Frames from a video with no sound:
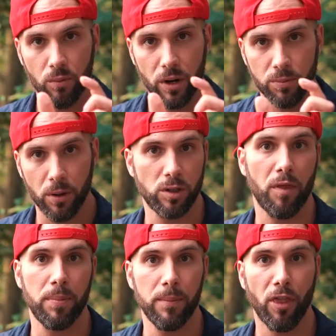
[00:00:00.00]
which most
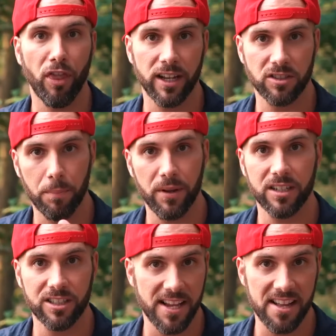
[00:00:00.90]
of the people think is the
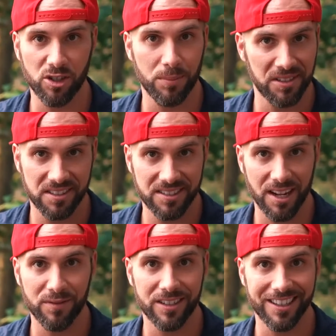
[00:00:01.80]
biggest sensor, but it's
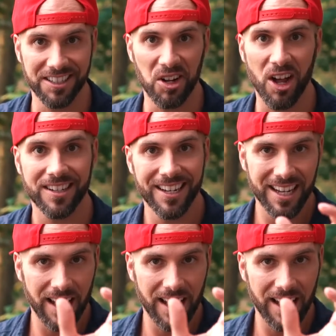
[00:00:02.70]
definitely not.